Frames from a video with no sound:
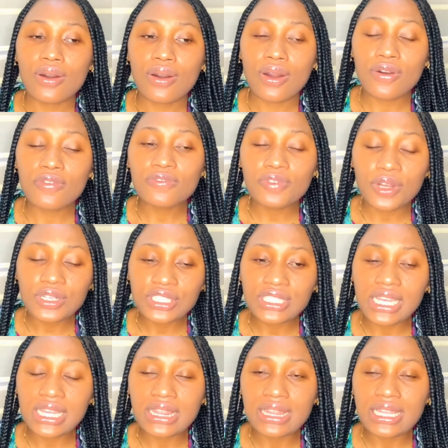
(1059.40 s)

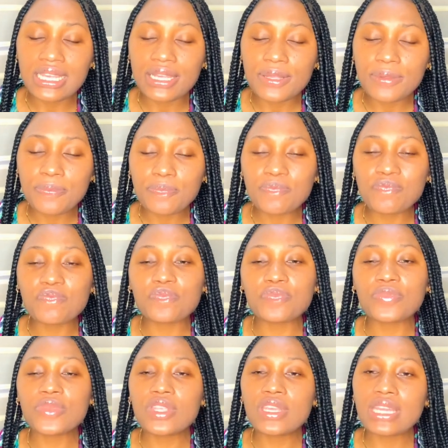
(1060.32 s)
unfortunately,
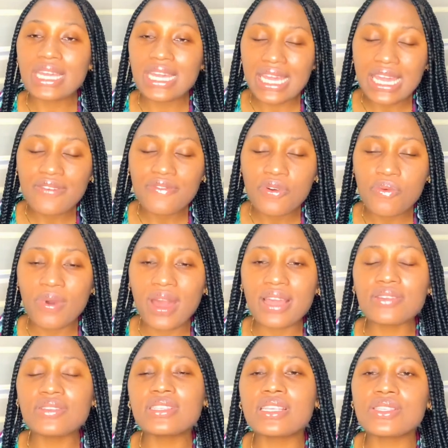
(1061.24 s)
even
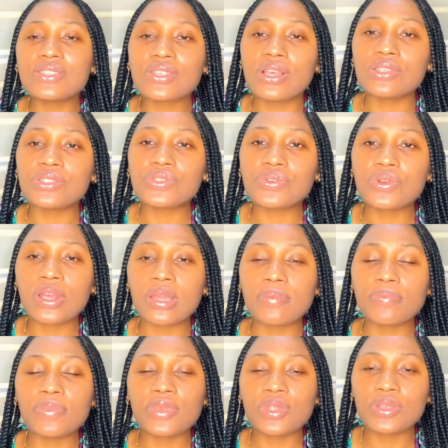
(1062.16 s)
while using
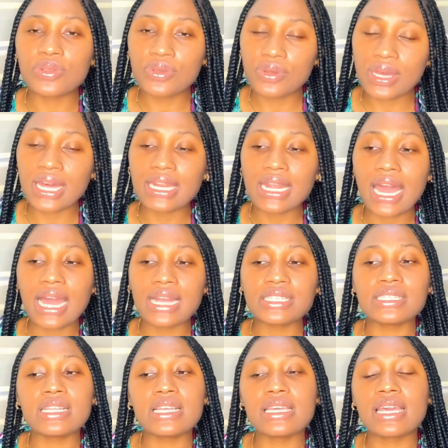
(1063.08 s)
sunscreen, you can
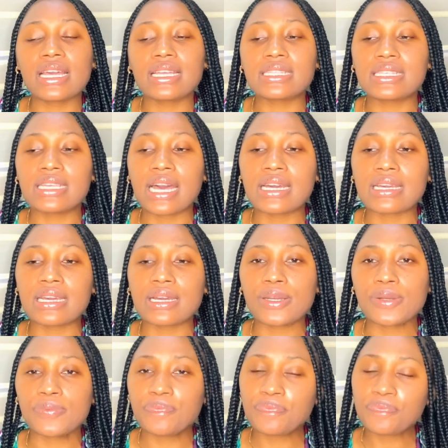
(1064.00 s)
actually get
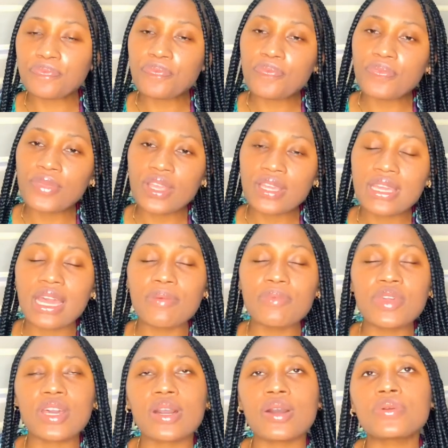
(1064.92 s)
darker. Hear
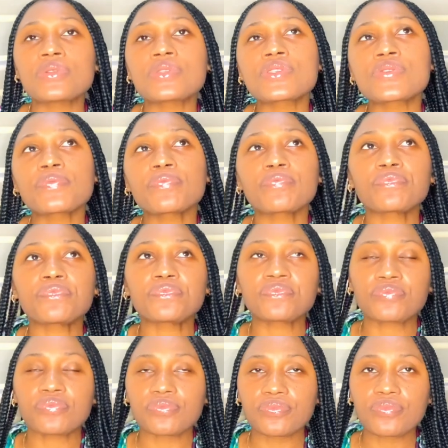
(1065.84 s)
me out.
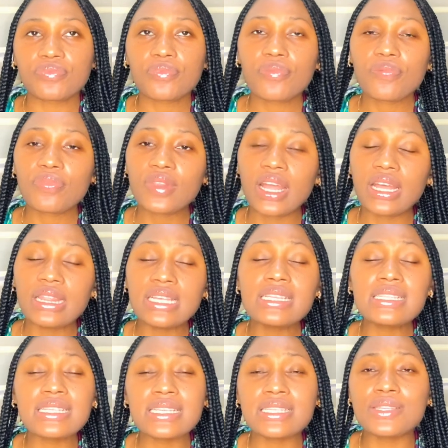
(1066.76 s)

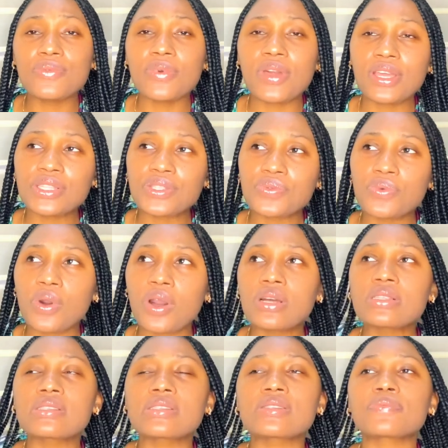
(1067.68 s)
This is the way it
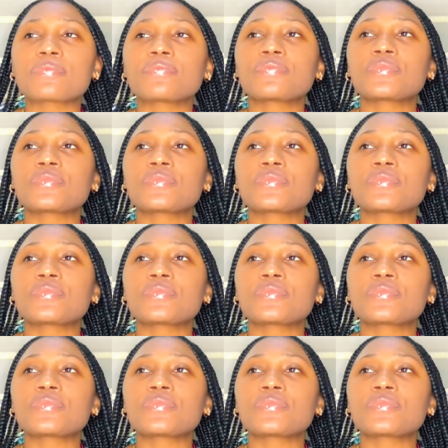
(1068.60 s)
works.